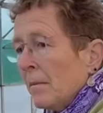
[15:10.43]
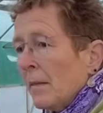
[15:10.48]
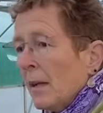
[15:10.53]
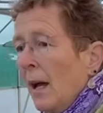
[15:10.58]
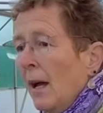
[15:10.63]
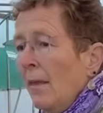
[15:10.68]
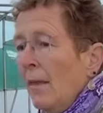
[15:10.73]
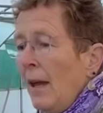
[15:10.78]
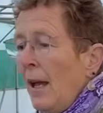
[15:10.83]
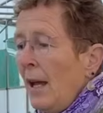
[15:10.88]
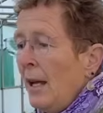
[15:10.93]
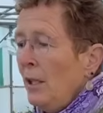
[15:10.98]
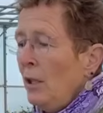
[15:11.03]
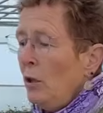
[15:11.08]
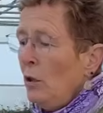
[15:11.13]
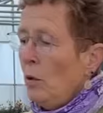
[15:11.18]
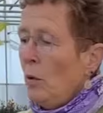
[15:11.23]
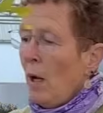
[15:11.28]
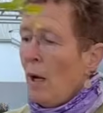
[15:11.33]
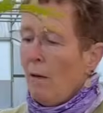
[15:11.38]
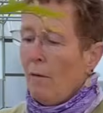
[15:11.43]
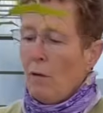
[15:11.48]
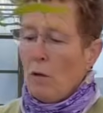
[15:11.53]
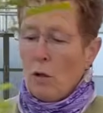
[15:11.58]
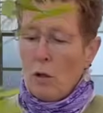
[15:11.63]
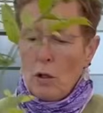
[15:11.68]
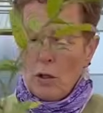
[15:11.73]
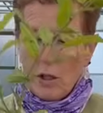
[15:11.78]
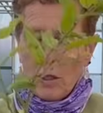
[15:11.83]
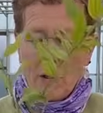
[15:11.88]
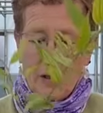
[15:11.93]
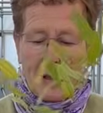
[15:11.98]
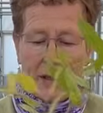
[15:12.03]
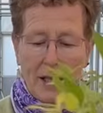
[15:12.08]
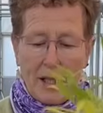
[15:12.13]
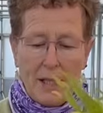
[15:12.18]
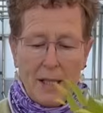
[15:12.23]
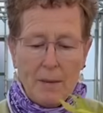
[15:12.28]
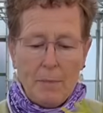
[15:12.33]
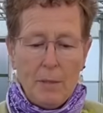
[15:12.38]
And then you have got
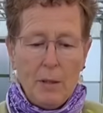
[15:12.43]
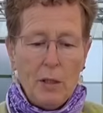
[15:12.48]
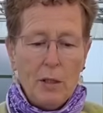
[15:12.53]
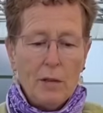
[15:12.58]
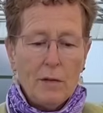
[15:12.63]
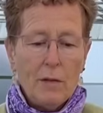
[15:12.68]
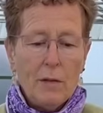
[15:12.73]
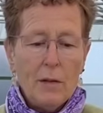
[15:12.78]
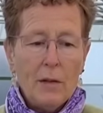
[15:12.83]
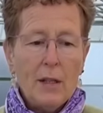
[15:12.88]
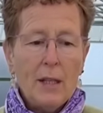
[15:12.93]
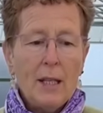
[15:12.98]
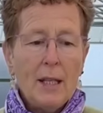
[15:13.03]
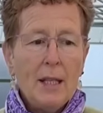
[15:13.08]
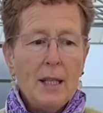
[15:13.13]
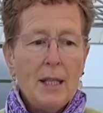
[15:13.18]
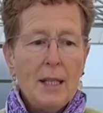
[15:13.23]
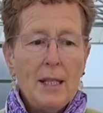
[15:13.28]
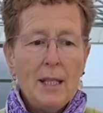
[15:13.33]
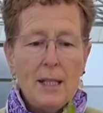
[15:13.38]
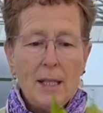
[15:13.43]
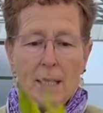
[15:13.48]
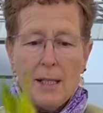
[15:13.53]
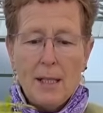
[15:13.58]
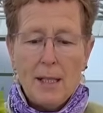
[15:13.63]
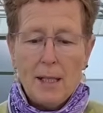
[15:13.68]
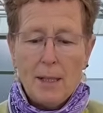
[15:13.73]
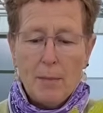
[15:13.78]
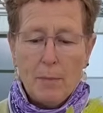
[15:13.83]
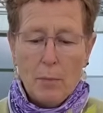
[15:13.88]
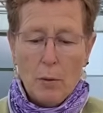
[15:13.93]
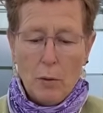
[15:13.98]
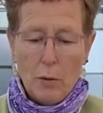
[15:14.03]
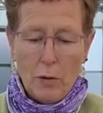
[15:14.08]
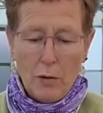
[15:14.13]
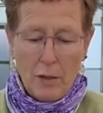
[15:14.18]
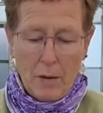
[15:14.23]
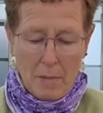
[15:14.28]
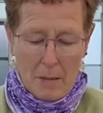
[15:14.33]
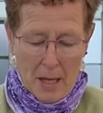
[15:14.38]
this beautiful thing, and this is
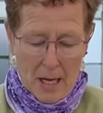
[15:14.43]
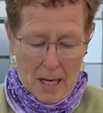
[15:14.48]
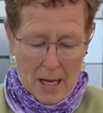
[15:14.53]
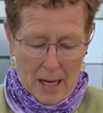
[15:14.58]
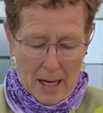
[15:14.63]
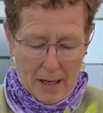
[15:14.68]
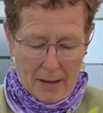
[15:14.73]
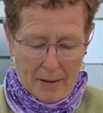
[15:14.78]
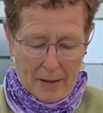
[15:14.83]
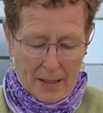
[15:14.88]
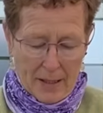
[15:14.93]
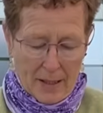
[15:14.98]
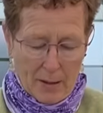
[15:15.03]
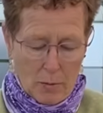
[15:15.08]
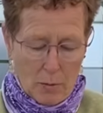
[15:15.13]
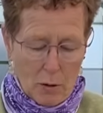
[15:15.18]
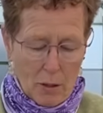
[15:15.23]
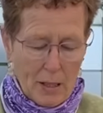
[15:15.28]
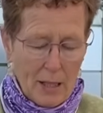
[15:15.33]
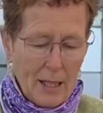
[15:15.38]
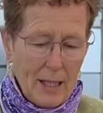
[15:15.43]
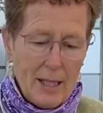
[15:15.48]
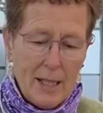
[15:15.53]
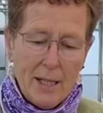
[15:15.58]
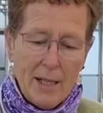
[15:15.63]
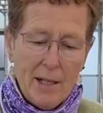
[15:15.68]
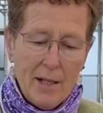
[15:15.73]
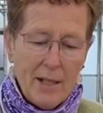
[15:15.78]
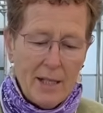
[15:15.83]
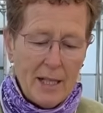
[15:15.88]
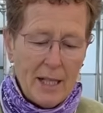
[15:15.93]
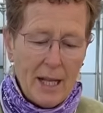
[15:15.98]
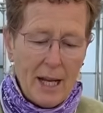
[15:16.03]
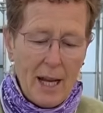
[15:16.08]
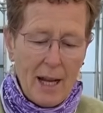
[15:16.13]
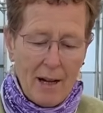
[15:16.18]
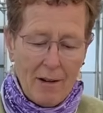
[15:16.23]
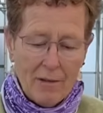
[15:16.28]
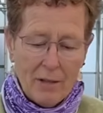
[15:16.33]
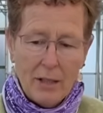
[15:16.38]
Disporum, and this one is night
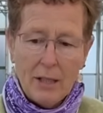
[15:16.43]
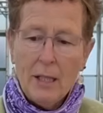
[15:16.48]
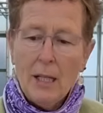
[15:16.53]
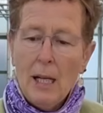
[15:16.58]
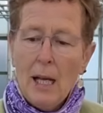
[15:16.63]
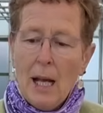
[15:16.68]
heron.